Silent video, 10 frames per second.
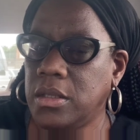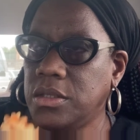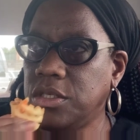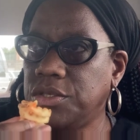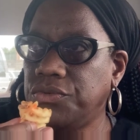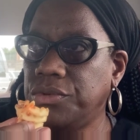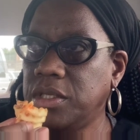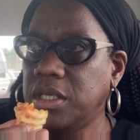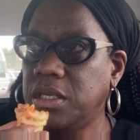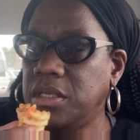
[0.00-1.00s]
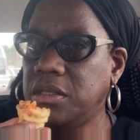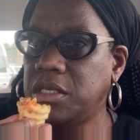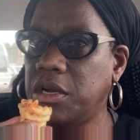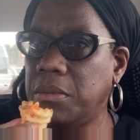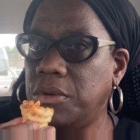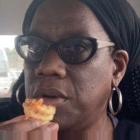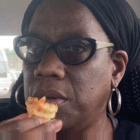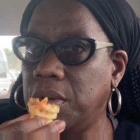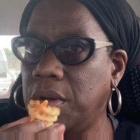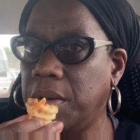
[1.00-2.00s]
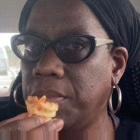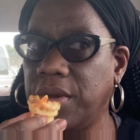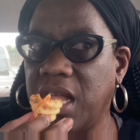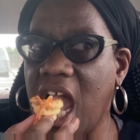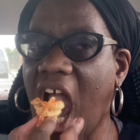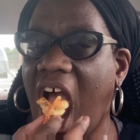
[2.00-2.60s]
Just really terrible, heartbreaking.